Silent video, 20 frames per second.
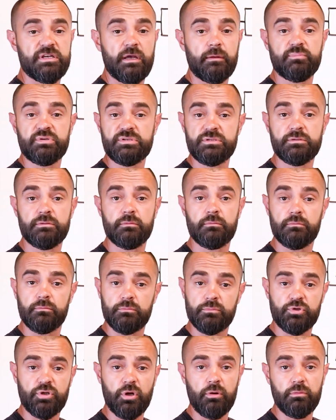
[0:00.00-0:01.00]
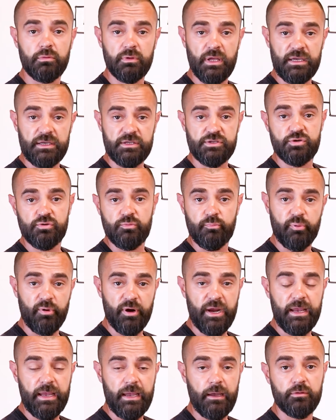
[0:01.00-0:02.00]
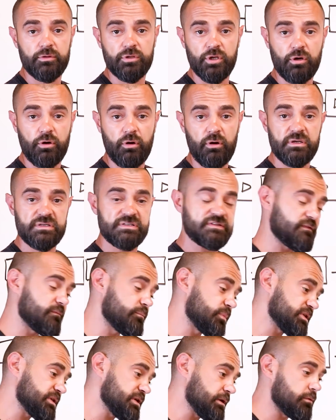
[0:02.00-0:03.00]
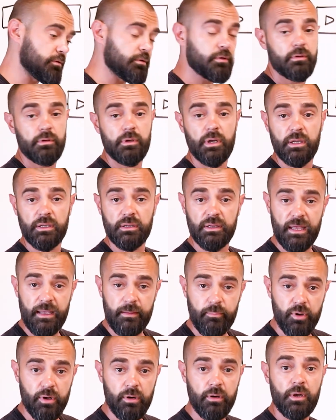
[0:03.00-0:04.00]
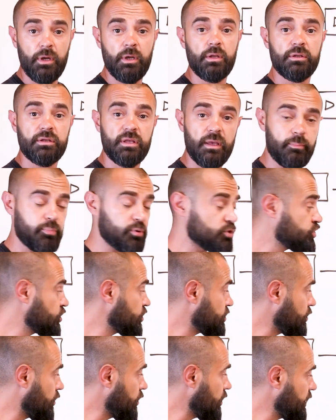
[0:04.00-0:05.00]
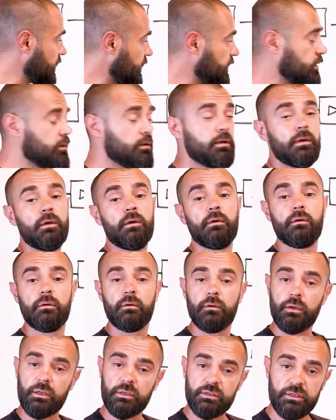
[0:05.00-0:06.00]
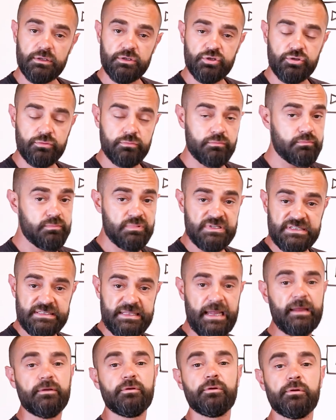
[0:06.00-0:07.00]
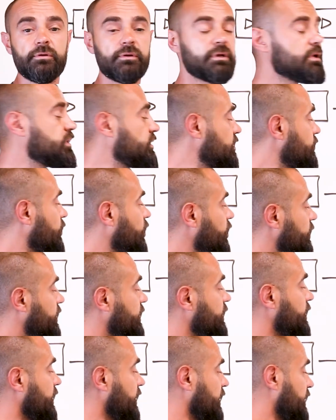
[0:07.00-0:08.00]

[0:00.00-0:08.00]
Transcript: subs don't like to break out the cost of material and labor, they push it all in, and the standard in the market